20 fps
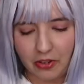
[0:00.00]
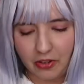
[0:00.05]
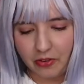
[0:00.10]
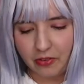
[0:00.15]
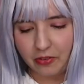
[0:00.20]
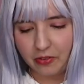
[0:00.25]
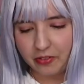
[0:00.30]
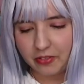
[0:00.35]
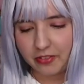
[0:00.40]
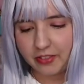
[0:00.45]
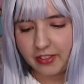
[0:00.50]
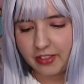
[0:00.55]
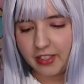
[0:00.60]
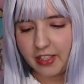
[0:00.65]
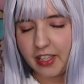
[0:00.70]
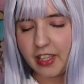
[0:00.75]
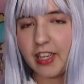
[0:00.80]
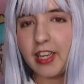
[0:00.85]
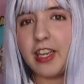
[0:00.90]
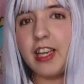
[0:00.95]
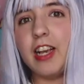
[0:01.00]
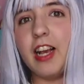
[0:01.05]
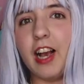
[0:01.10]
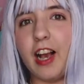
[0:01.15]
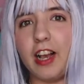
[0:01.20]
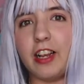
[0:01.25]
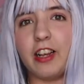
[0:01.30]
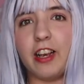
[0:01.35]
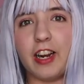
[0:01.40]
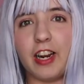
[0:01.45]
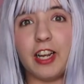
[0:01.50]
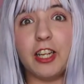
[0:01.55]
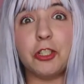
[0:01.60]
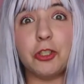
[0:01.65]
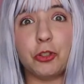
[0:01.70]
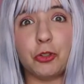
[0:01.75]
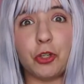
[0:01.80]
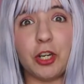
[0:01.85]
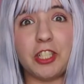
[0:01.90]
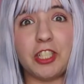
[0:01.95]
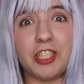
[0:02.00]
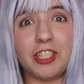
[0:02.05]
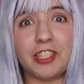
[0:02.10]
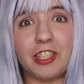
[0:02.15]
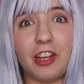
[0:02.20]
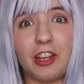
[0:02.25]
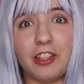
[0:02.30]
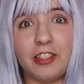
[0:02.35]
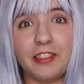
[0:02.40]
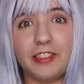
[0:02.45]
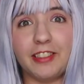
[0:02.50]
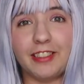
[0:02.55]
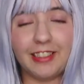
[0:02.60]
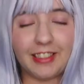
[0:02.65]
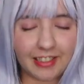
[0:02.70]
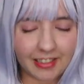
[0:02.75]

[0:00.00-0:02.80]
cute. I gotta try this on.